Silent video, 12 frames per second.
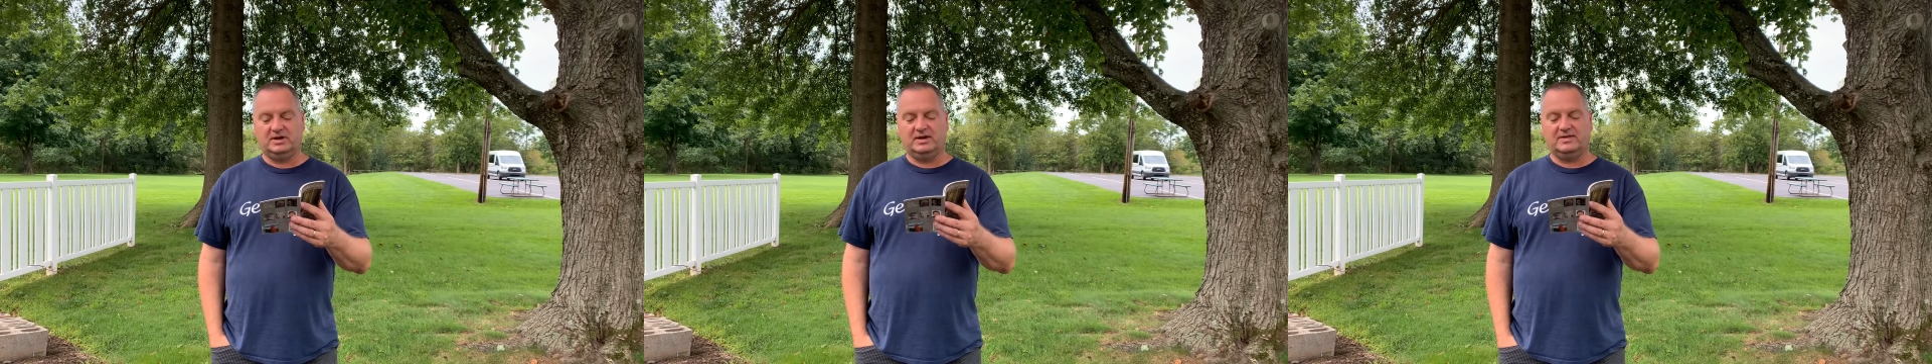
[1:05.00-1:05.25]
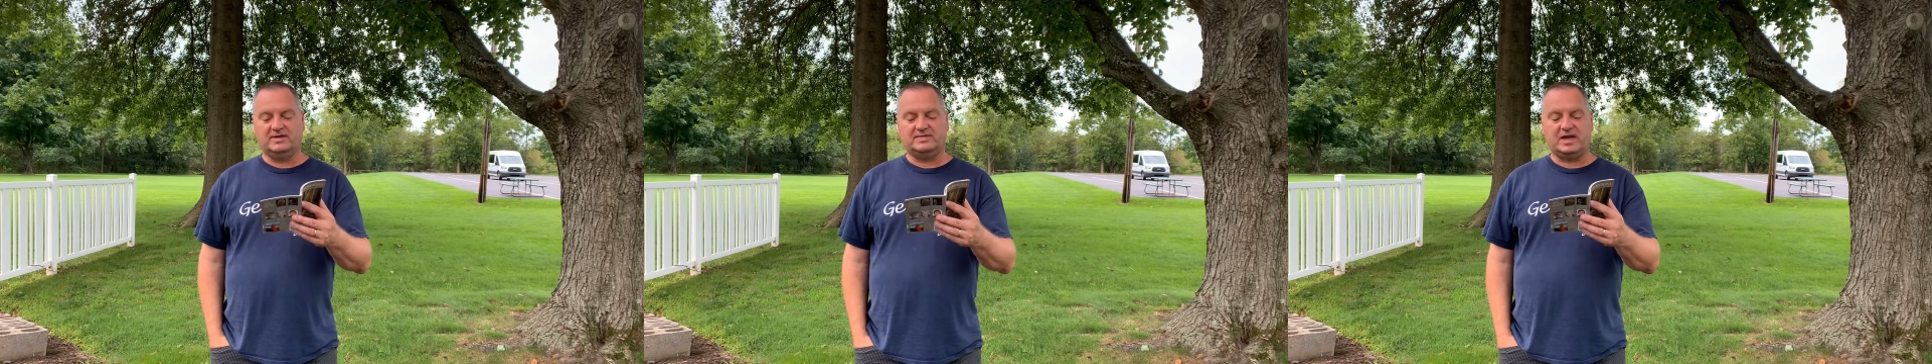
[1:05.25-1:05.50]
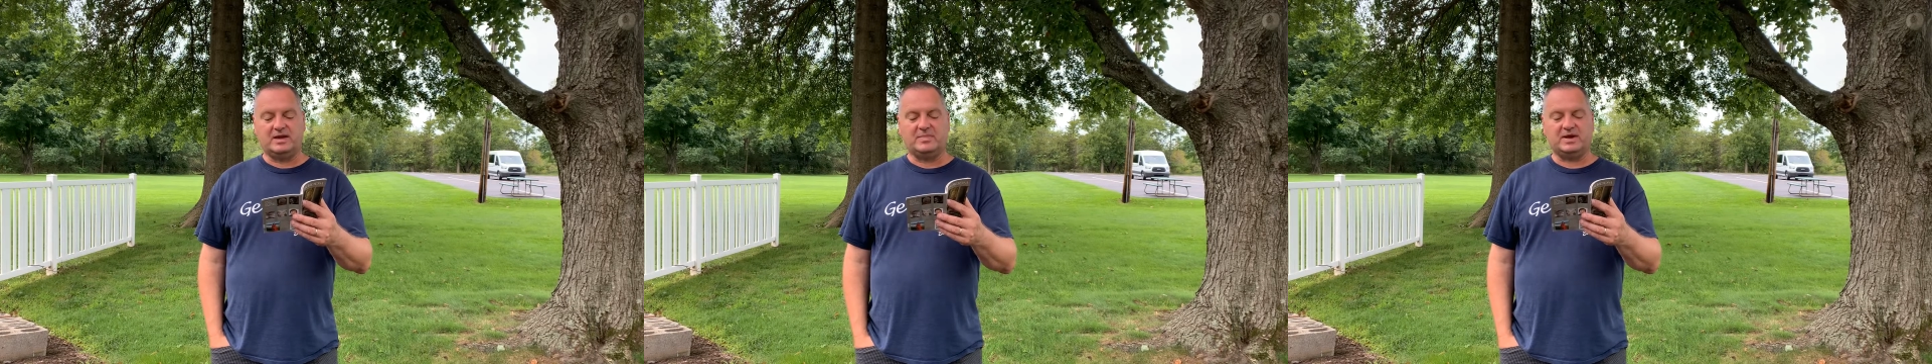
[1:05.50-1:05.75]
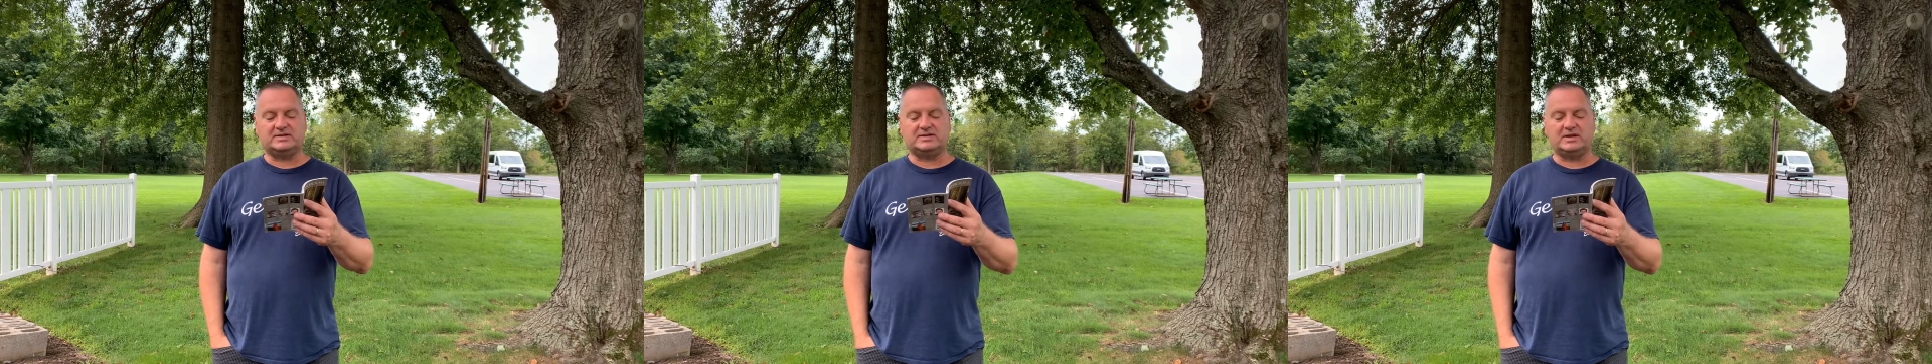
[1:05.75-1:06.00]
that they
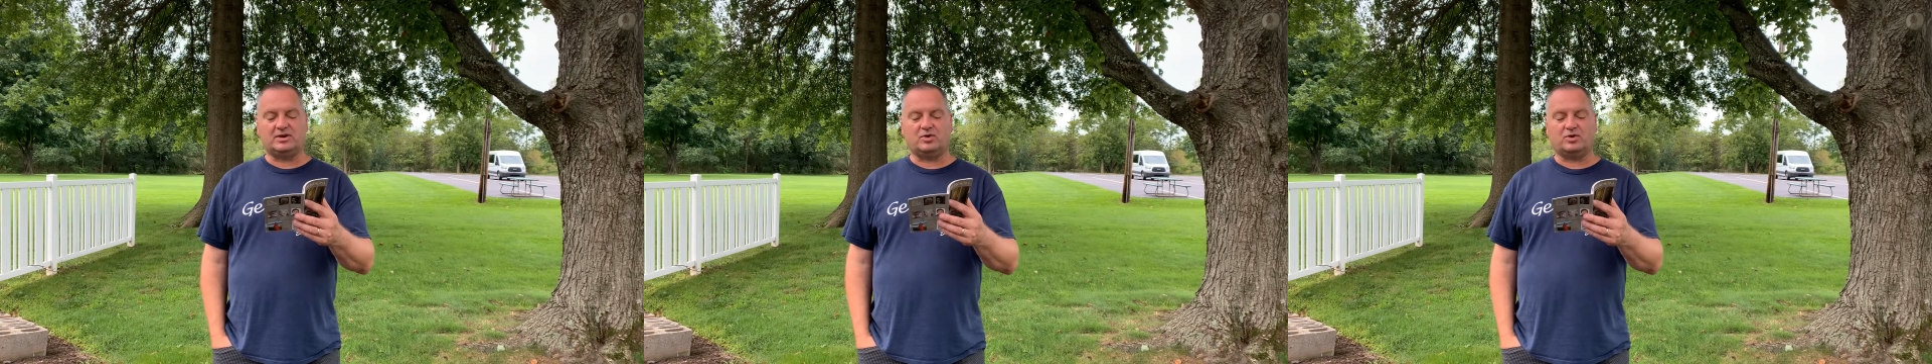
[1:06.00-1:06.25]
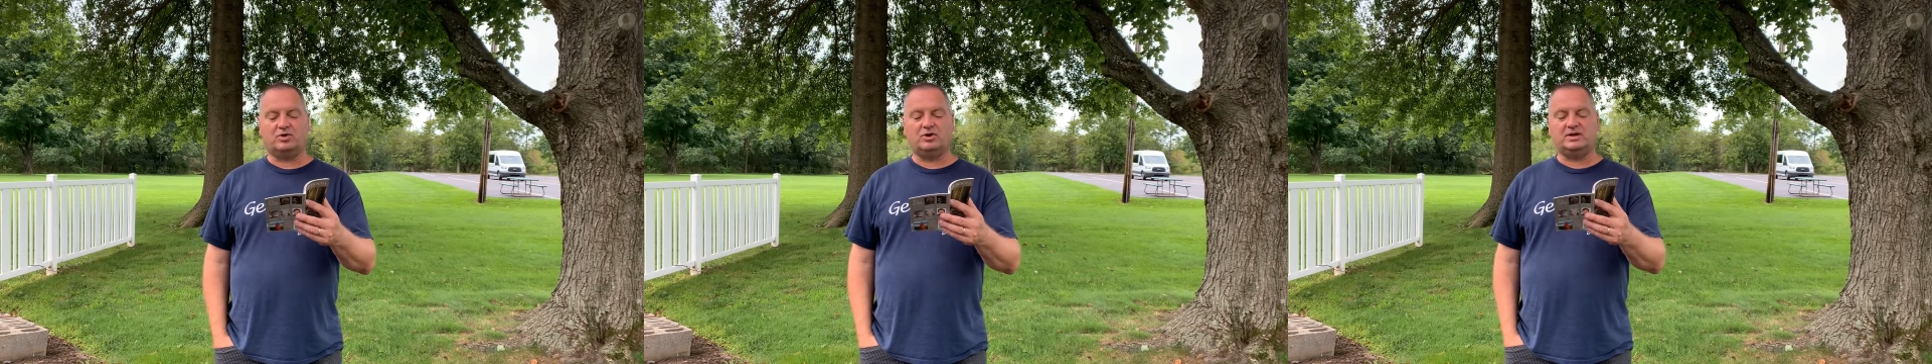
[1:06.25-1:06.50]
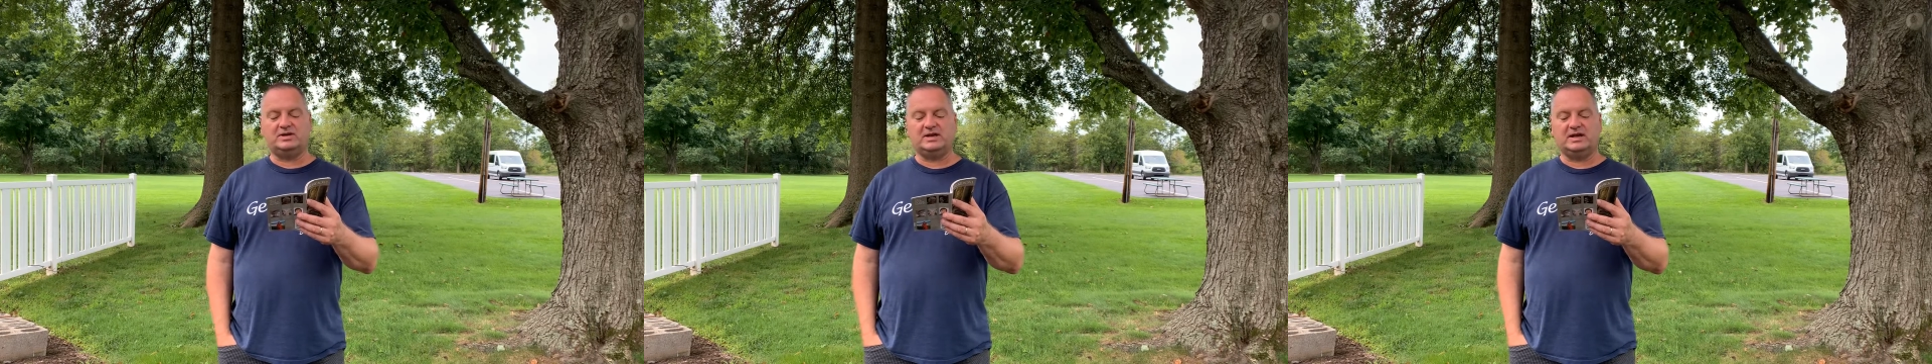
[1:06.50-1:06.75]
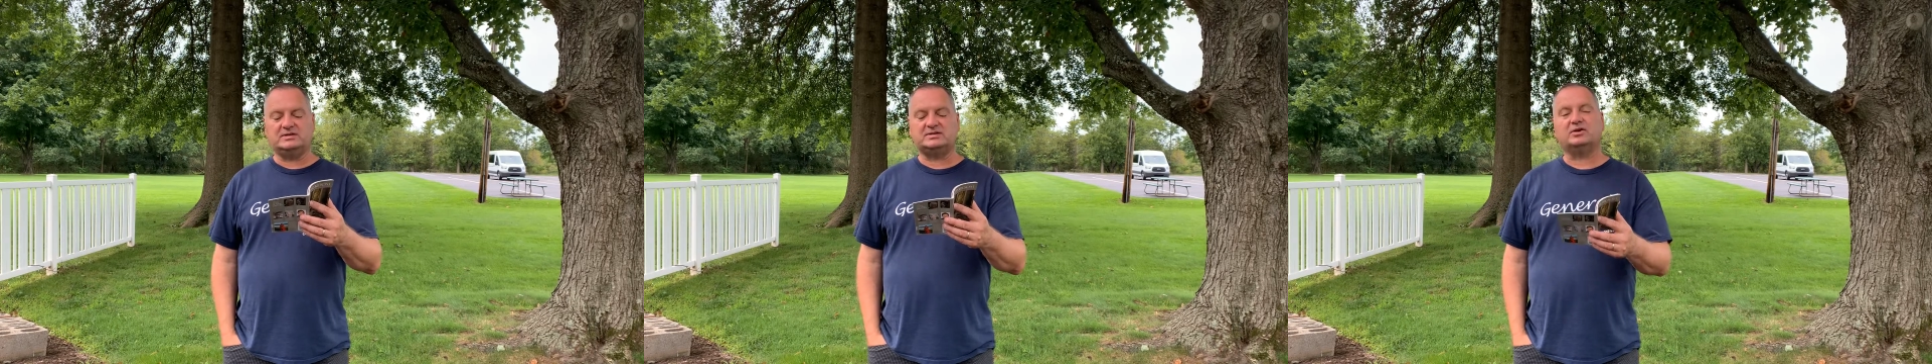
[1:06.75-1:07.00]
may see your good
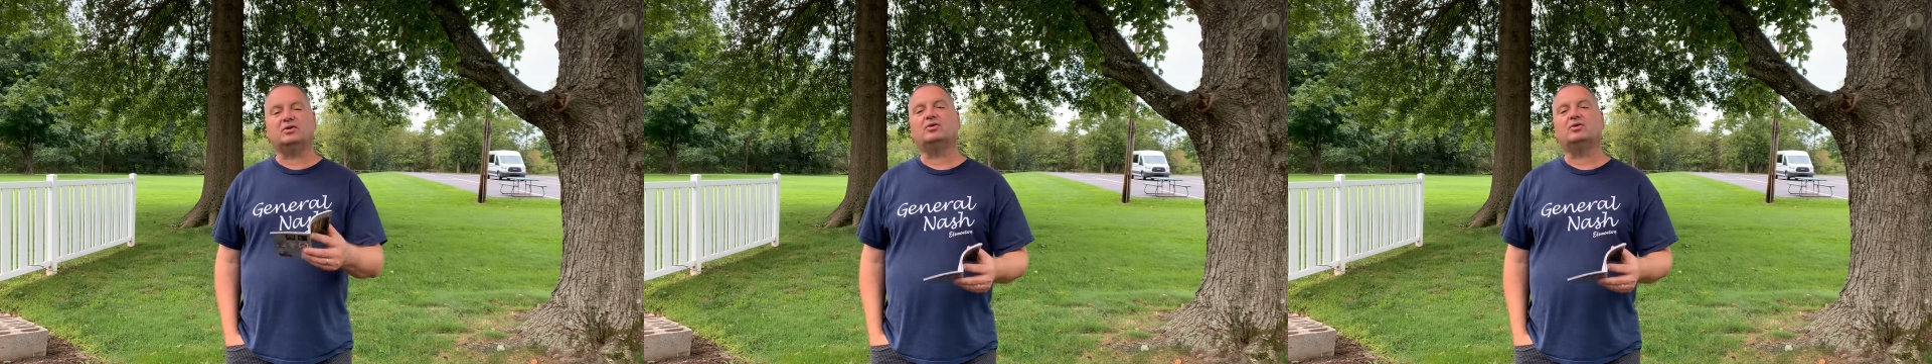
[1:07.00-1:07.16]
deeds and